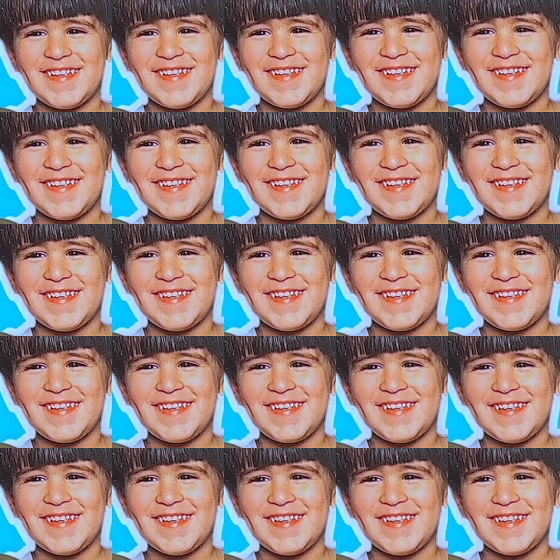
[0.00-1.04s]

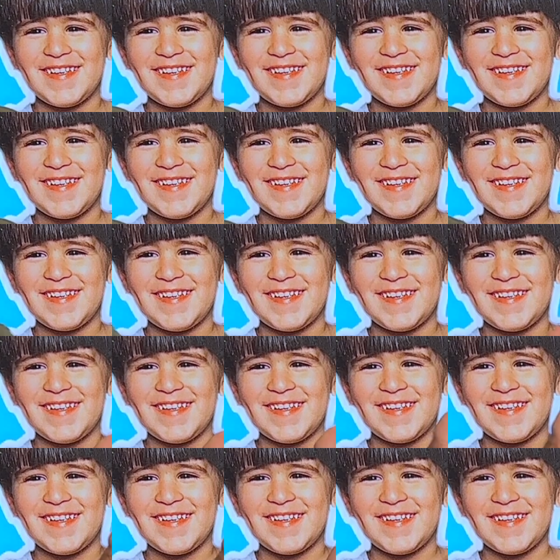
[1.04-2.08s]

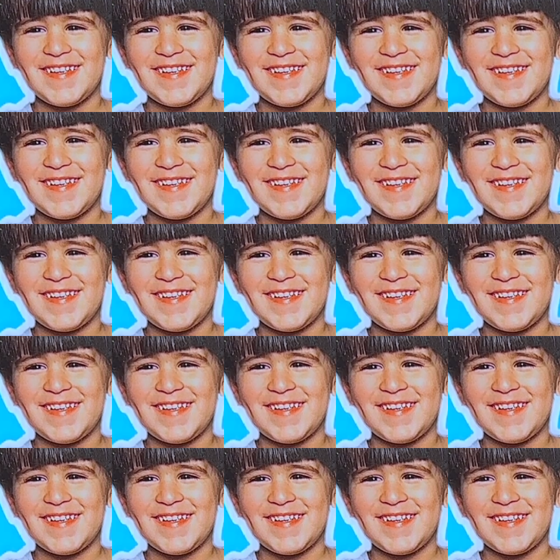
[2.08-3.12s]

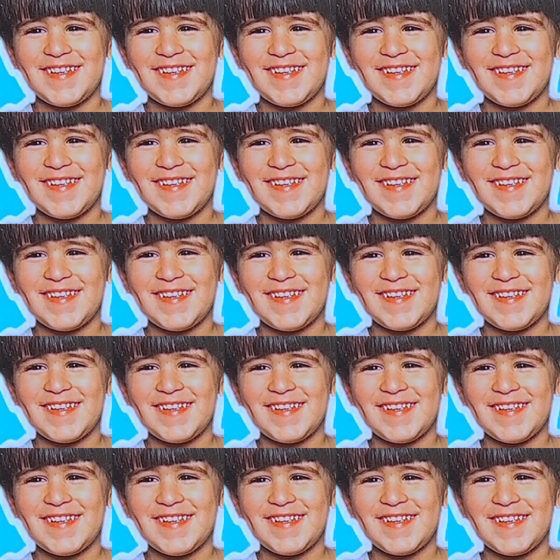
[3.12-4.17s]

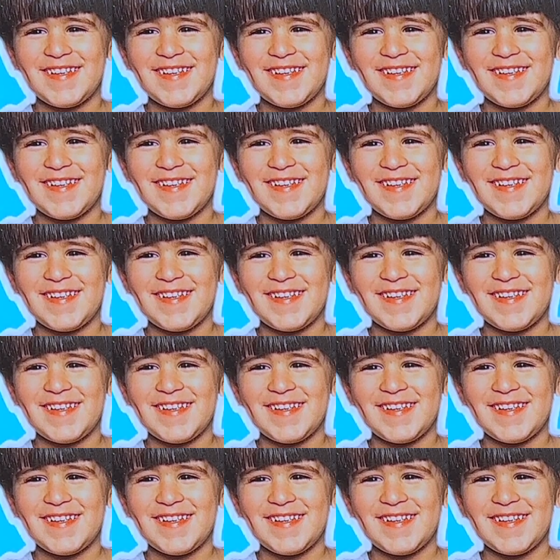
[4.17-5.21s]

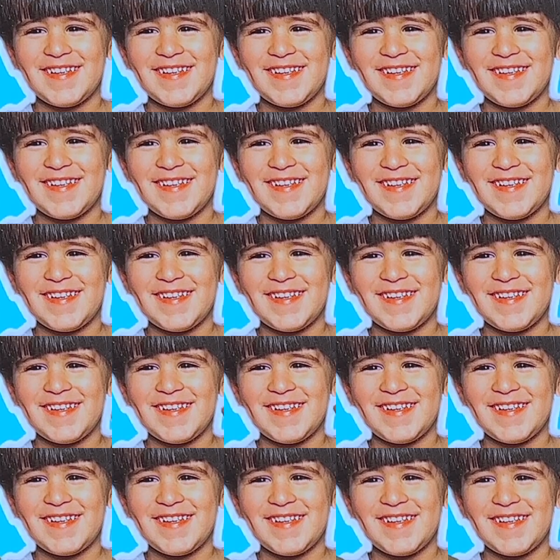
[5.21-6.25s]

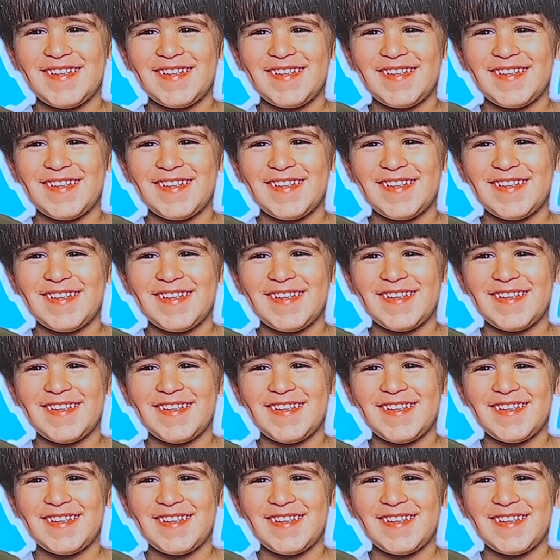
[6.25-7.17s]
This person isn't speaking.